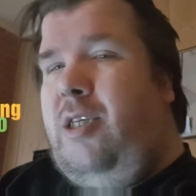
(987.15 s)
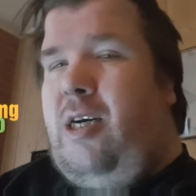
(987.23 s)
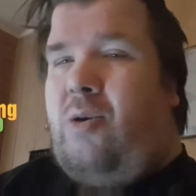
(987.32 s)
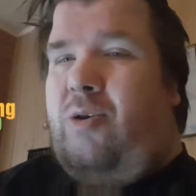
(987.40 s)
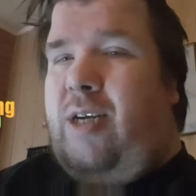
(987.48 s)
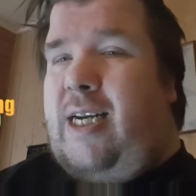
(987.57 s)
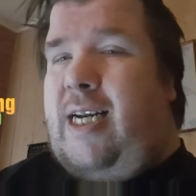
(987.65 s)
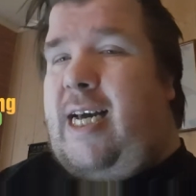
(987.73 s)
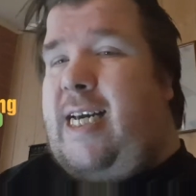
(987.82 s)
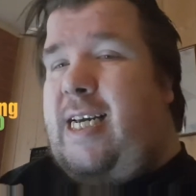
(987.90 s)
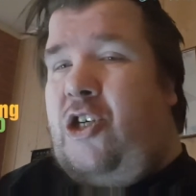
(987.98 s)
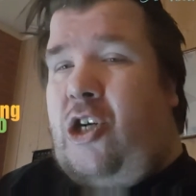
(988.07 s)
So
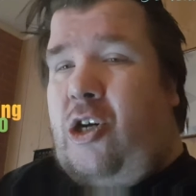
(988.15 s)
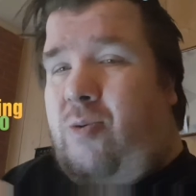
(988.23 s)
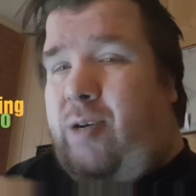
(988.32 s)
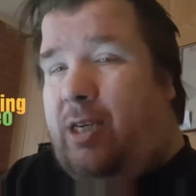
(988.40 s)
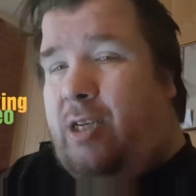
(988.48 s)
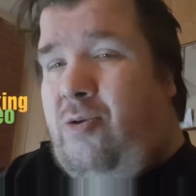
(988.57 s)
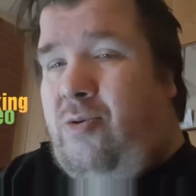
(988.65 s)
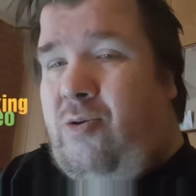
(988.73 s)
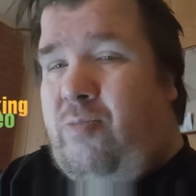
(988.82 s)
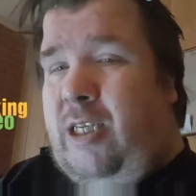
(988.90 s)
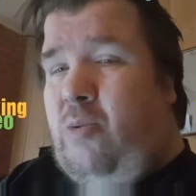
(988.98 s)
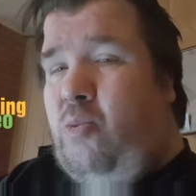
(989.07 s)
they show it
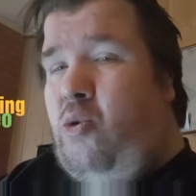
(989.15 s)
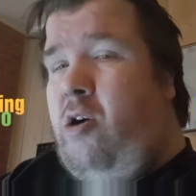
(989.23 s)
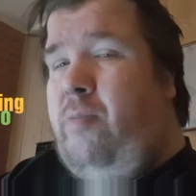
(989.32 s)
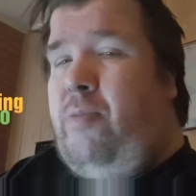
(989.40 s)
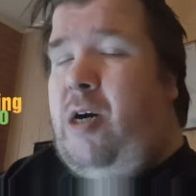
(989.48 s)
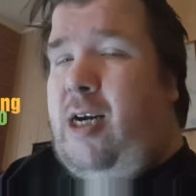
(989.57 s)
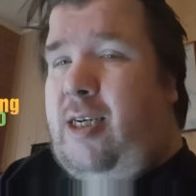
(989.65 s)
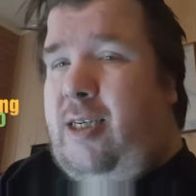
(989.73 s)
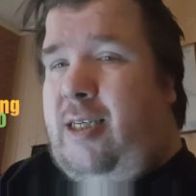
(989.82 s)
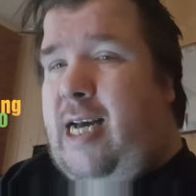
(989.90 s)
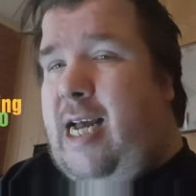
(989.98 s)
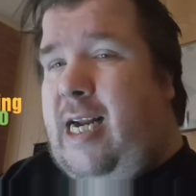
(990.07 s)
to Mr.
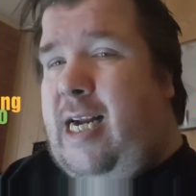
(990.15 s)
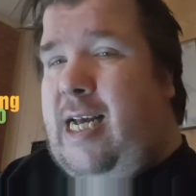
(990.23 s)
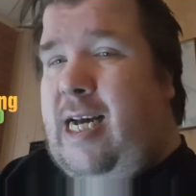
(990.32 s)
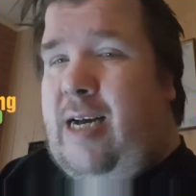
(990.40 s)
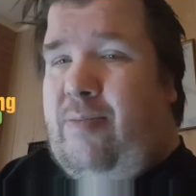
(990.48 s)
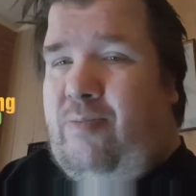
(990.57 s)
Warbucks and